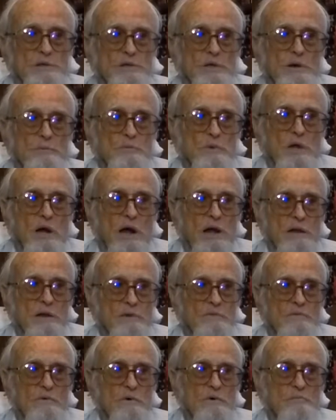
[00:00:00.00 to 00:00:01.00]
some
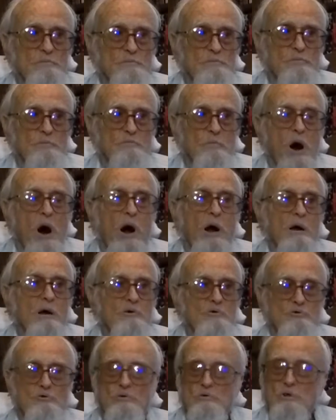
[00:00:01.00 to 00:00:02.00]
kind of a
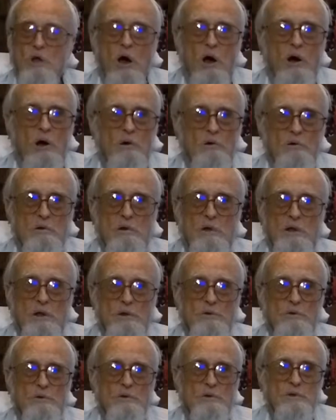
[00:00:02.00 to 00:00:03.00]
mongrel dog
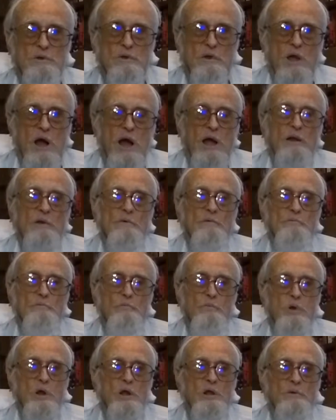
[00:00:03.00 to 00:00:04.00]
that kind of